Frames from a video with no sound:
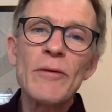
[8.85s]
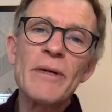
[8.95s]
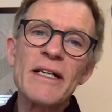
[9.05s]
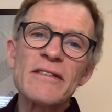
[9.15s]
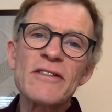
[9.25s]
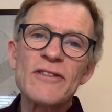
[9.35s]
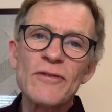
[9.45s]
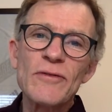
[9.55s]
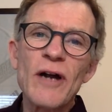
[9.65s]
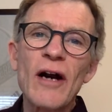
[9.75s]
Urban
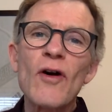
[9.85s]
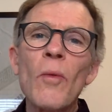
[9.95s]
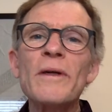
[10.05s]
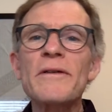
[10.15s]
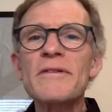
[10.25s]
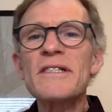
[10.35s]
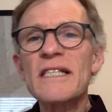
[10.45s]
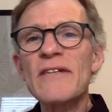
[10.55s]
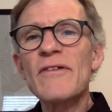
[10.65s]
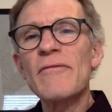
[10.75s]
Institute are open to
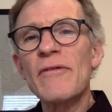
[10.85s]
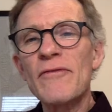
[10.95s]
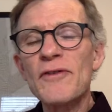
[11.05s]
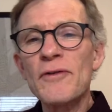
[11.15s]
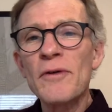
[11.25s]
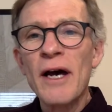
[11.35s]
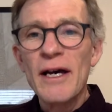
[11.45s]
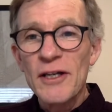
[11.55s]
receive and review